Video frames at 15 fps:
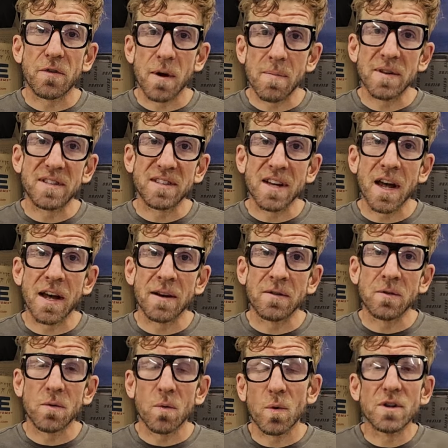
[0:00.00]
from the
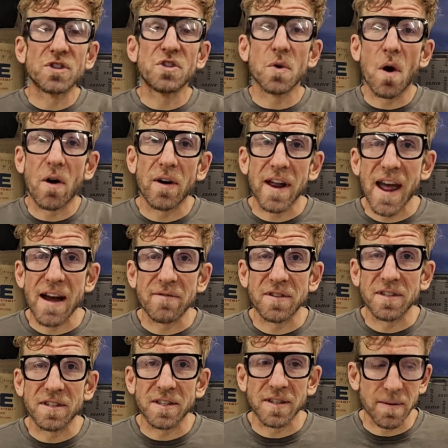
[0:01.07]
sun once you already
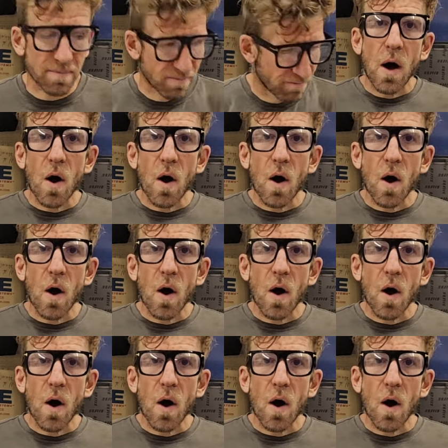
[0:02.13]
have the system.